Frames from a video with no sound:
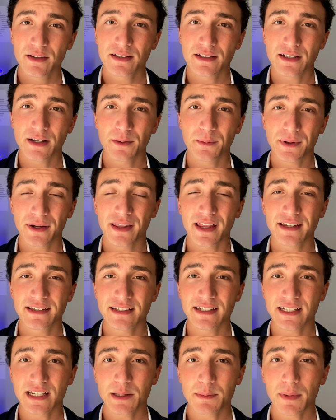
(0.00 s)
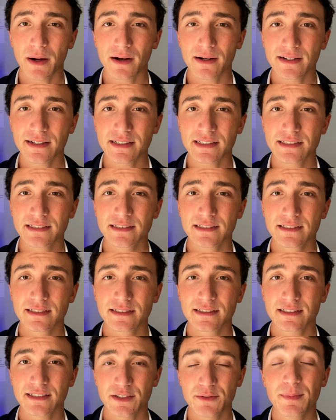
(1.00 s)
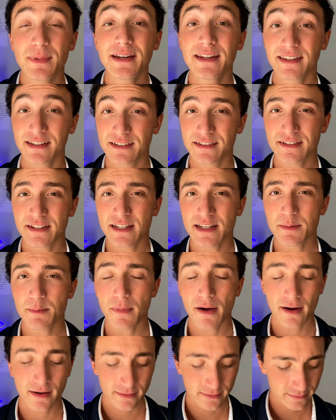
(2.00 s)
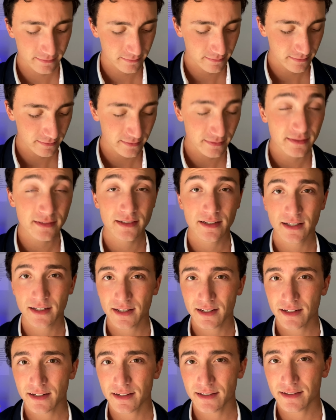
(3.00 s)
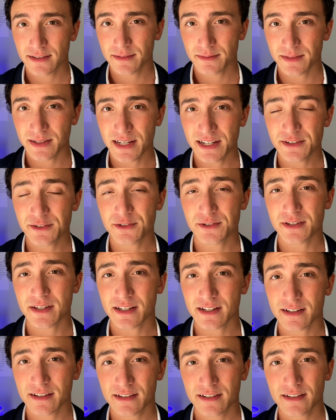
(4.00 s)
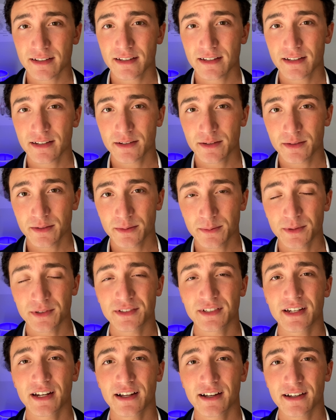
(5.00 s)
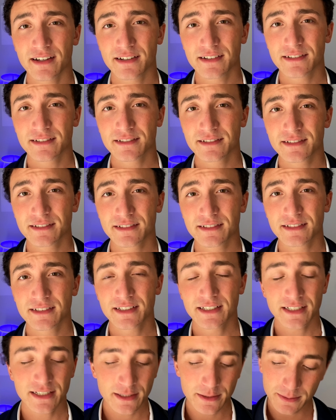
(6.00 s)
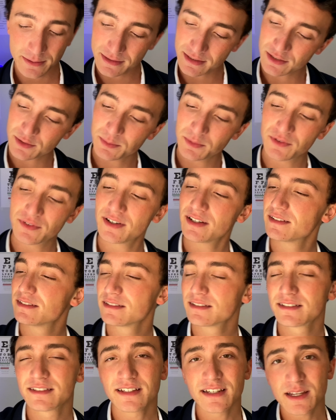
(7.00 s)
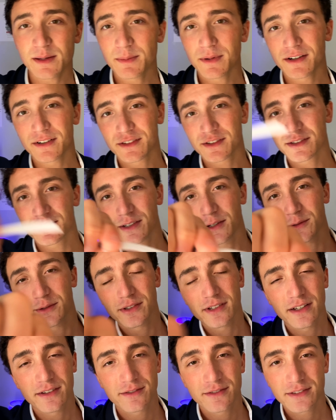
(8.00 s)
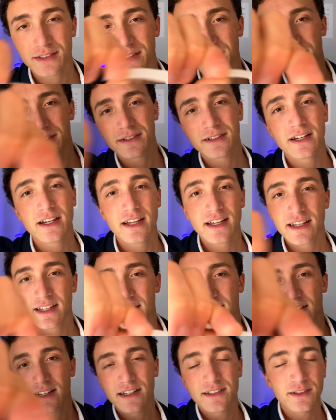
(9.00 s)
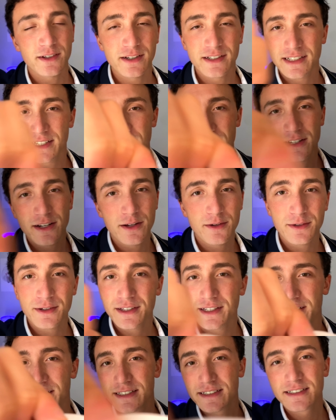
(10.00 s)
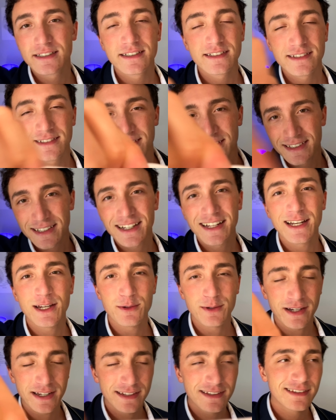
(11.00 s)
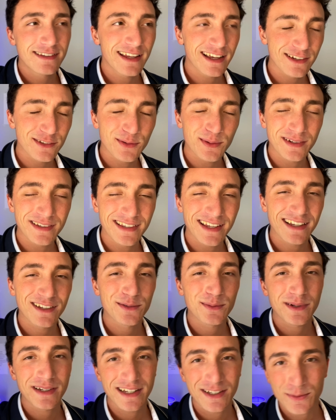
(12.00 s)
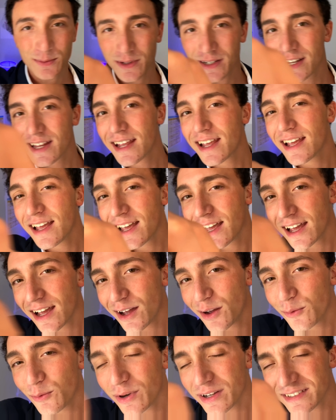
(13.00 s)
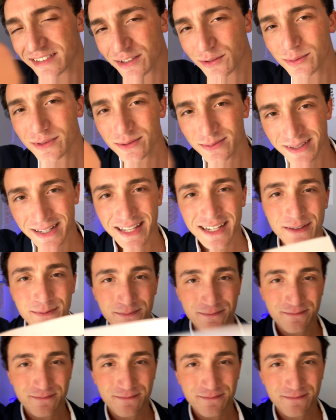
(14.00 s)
You know where that tiki bar is. You've been to this tiki bar. Interesting. Was it, uh... You know what? Let's move on. The tiki bar's close enough, you know? That's all I need to know, really. Anyway, next one, next one, next one. What does this one smell like?